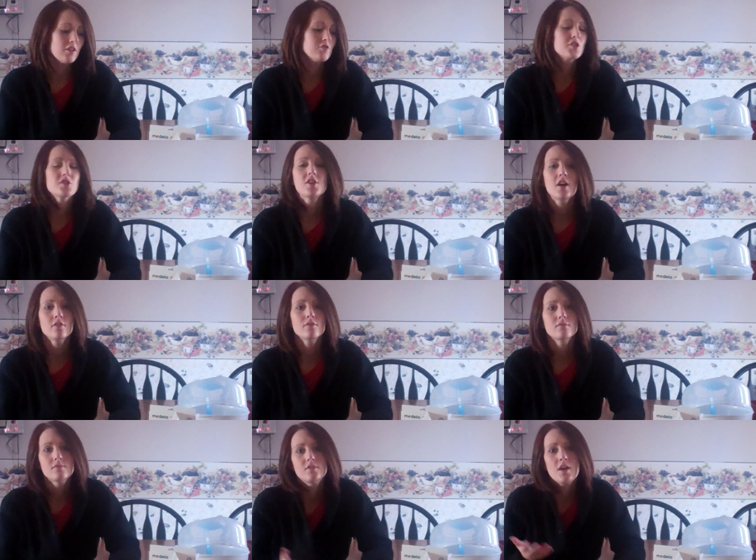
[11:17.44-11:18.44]
just
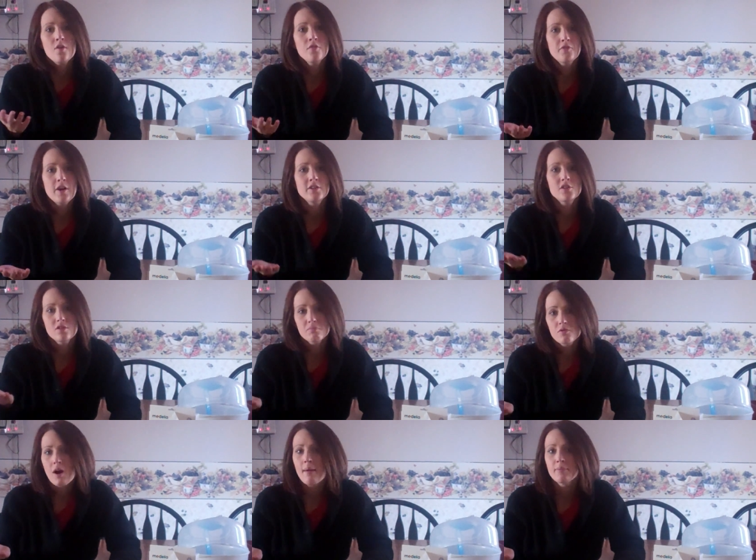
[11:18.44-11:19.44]
tell a friend to
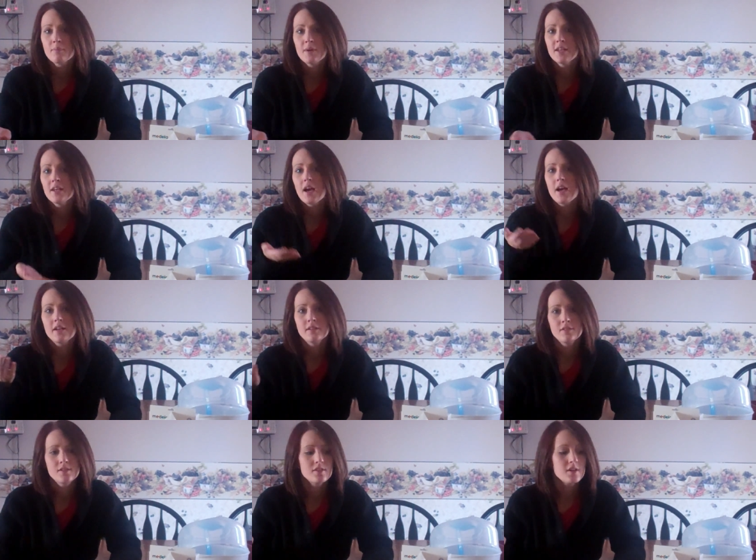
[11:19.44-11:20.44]
subscribe to me,
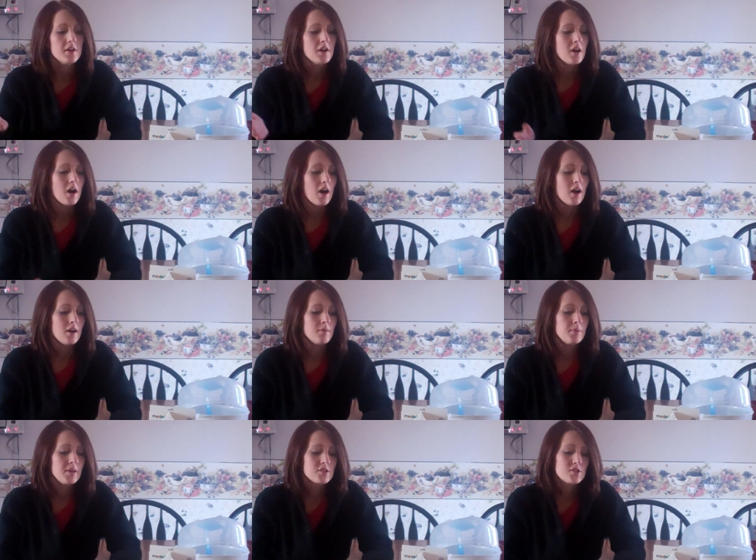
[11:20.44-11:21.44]
and
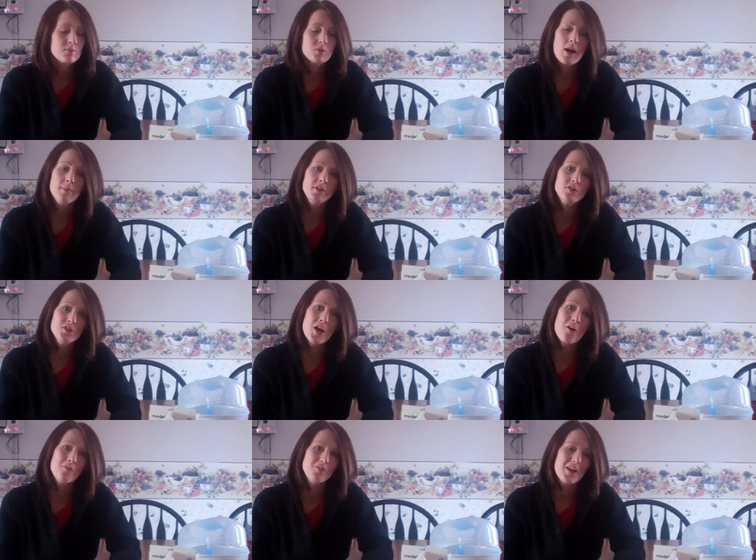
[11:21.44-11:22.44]
be a subscriber
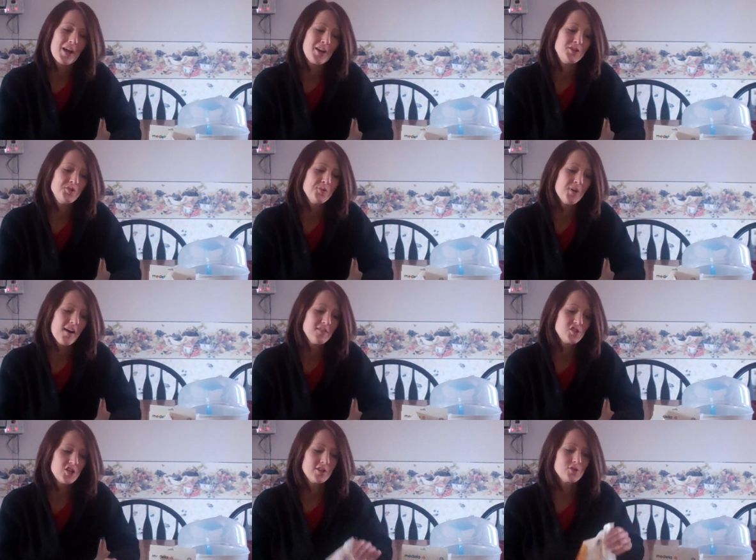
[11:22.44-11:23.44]
yourself, and you will have
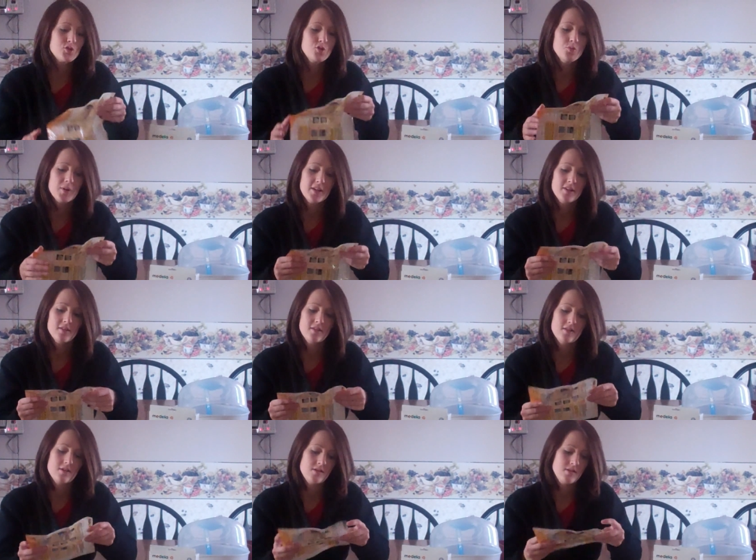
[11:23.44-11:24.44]
the chance to win
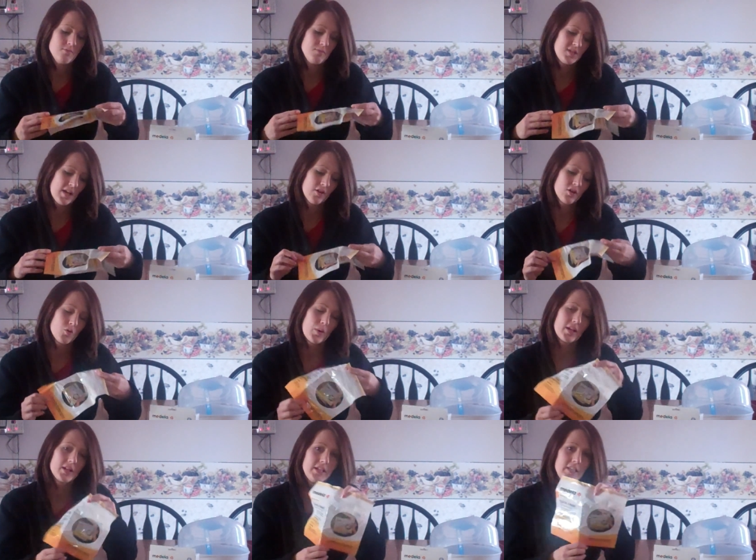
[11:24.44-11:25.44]
the Medela
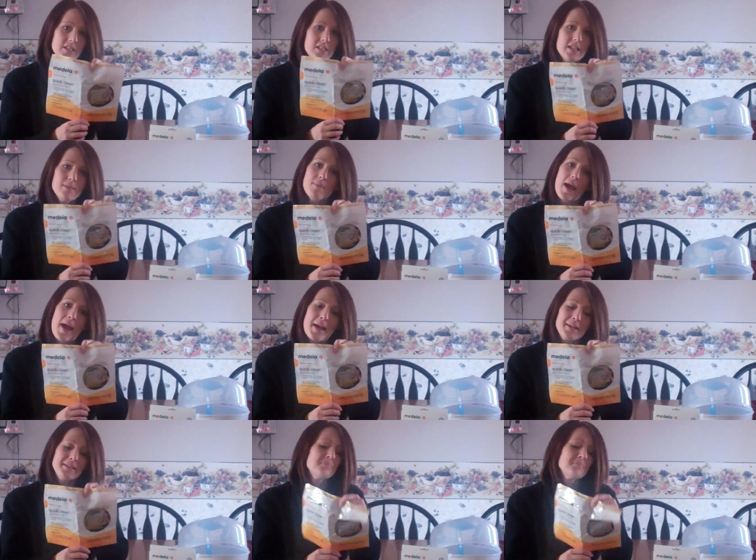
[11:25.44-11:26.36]
Quick Clean Steam Bag.